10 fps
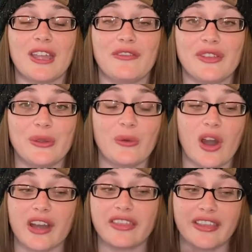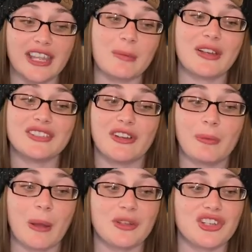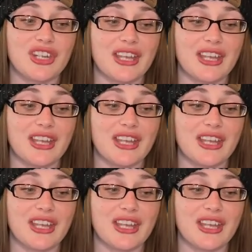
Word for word: if you are thinking about self-publishing,